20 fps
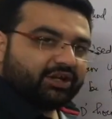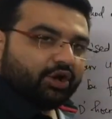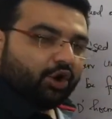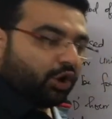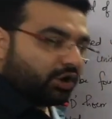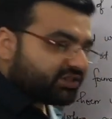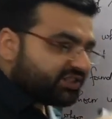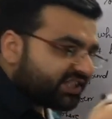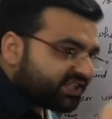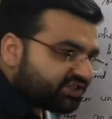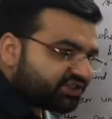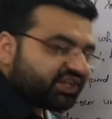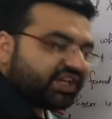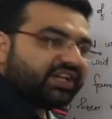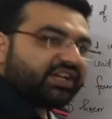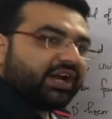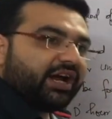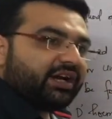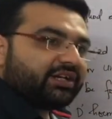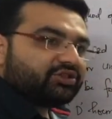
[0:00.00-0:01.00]
or
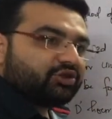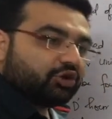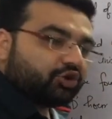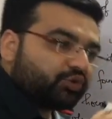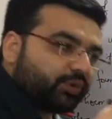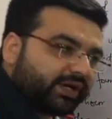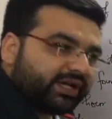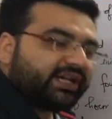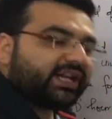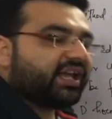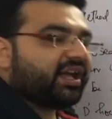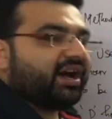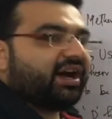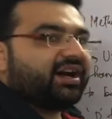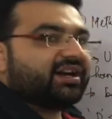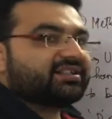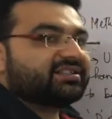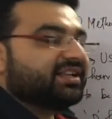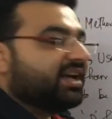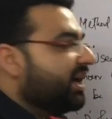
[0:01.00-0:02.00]
16 hours or 20
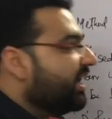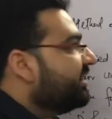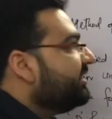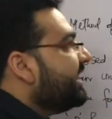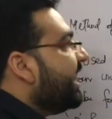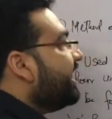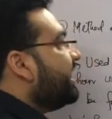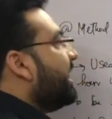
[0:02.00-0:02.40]
hours, then